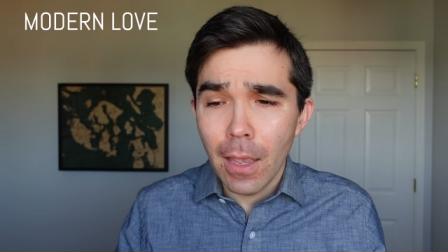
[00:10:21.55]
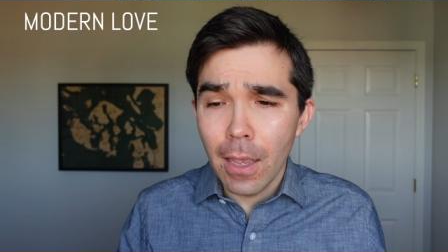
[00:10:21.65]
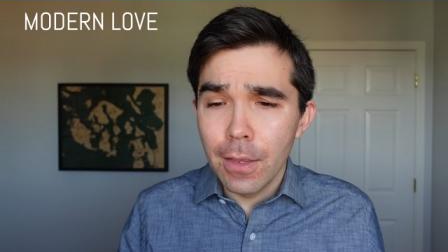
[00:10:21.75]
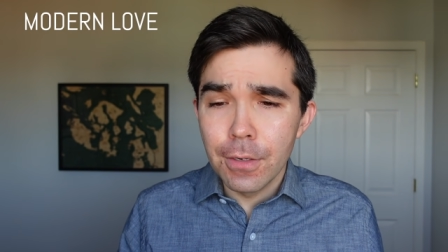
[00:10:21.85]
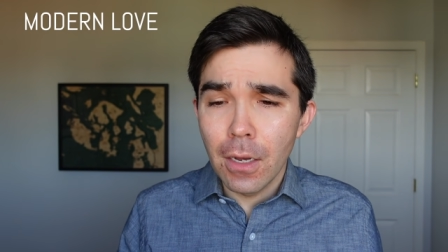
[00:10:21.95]

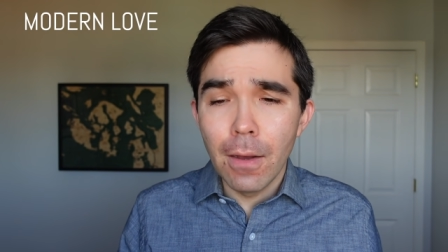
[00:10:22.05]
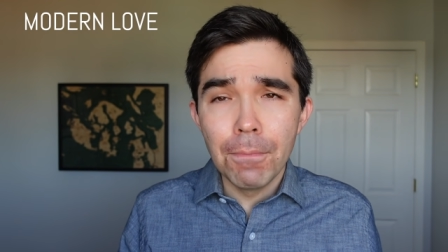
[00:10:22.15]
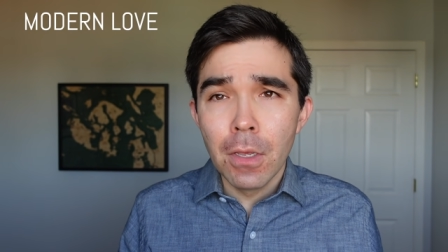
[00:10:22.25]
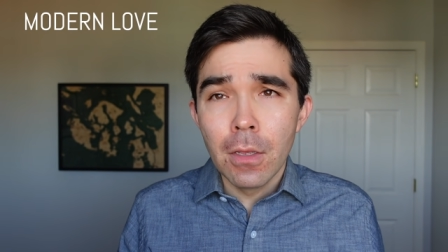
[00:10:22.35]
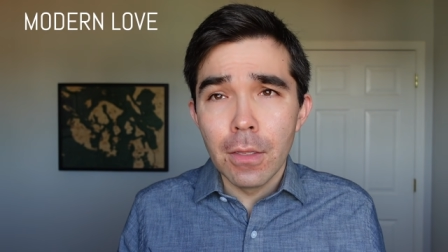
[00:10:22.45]
And
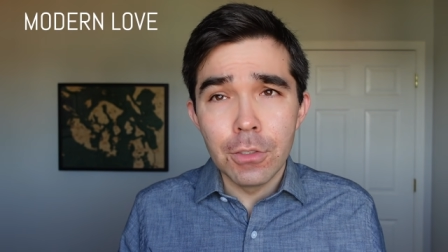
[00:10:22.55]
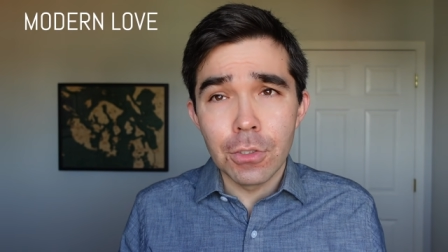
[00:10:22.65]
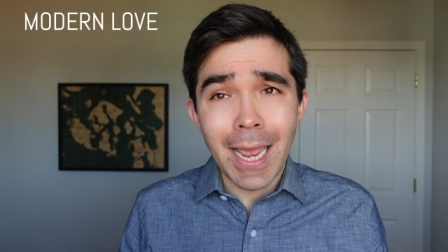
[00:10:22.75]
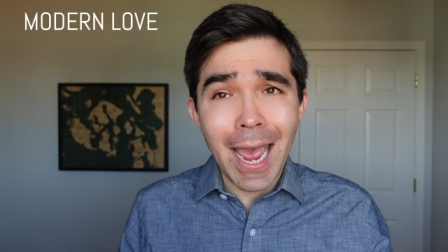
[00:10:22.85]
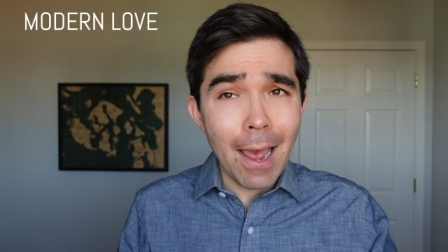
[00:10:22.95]
um, it
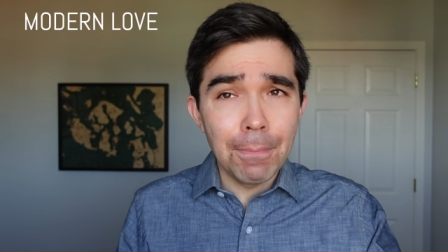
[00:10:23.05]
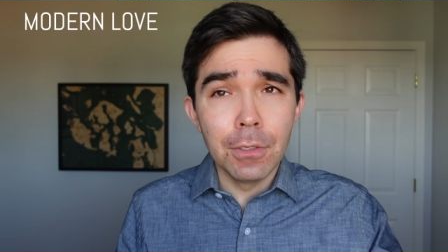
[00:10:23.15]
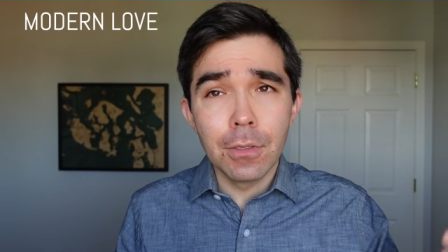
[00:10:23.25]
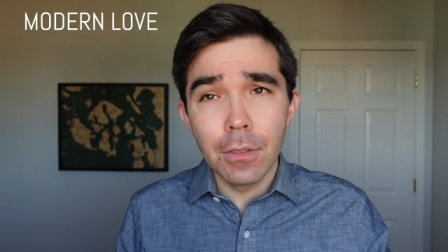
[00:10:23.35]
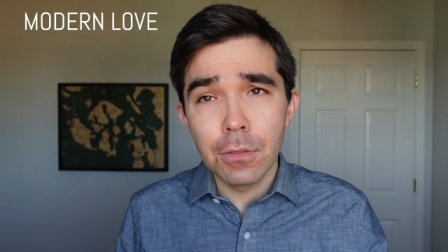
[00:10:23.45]
just
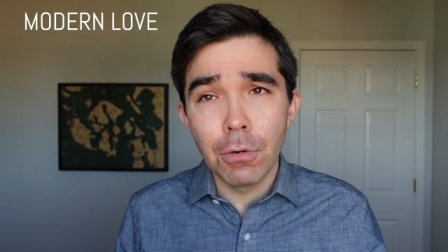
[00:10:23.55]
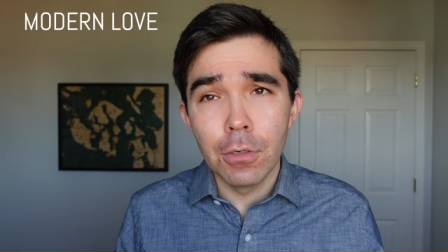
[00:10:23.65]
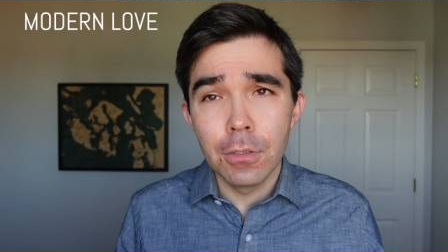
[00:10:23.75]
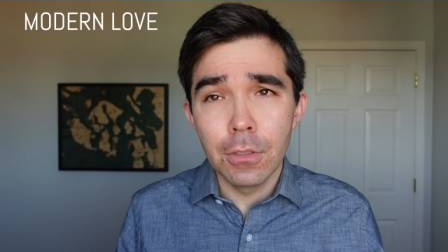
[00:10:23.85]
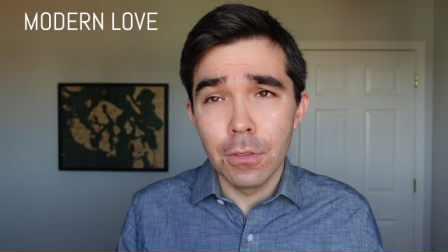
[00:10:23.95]
happens that this
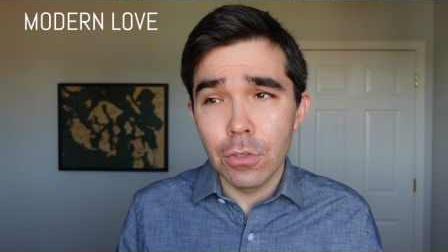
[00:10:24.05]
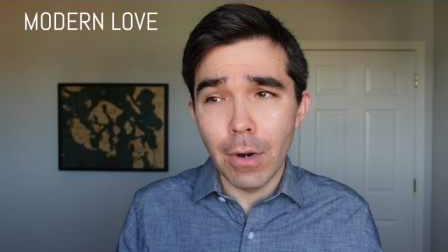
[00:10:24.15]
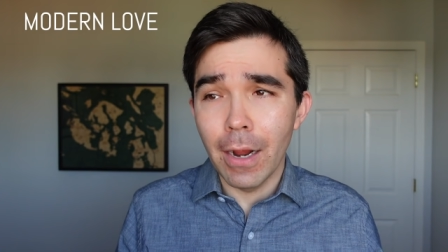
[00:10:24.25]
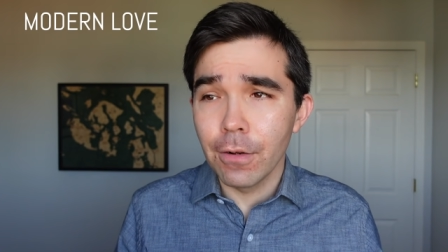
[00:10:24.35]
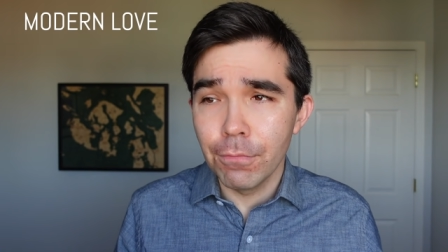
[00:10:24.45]
person is an
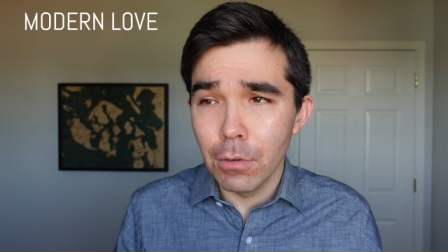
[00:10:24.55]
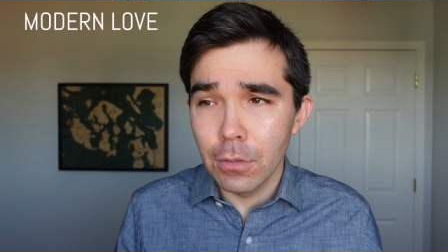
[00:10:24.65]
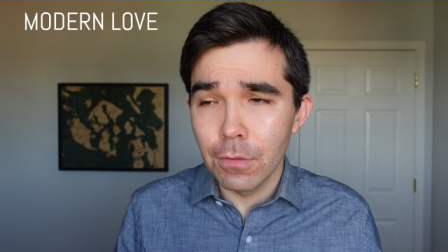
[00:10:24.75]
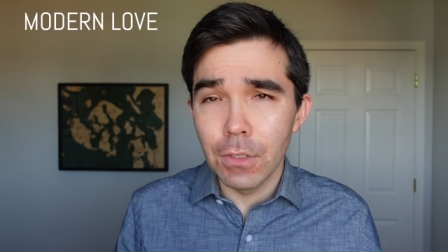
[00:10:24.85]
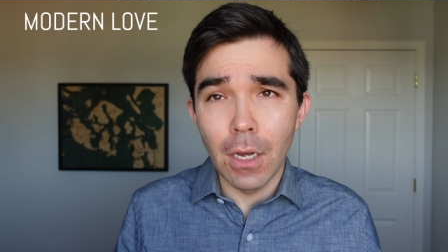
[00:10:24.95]
attractive
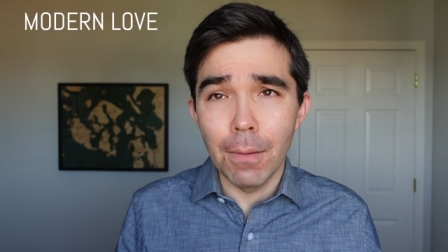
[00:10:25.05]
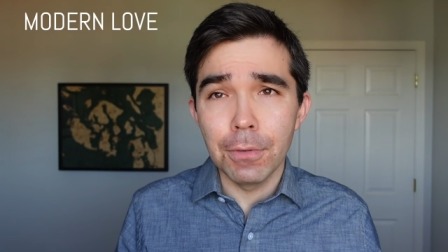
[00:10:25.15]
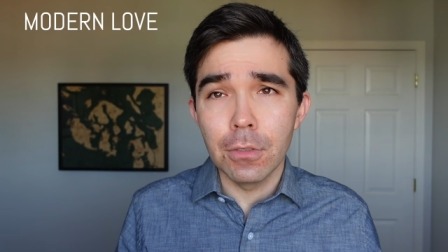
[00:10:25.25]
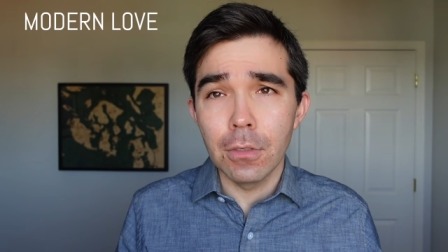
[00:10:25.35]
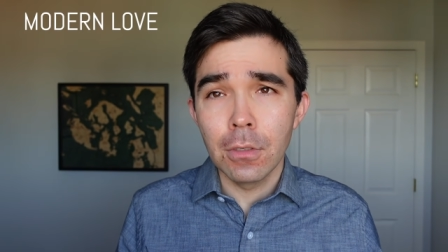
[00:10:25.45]
person of the
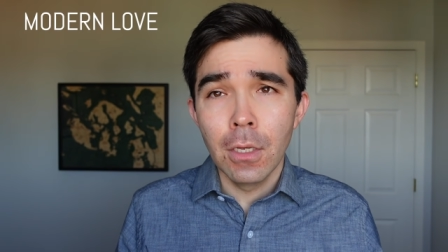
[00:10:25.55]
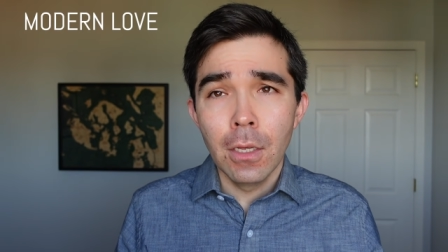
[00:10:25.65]
opposite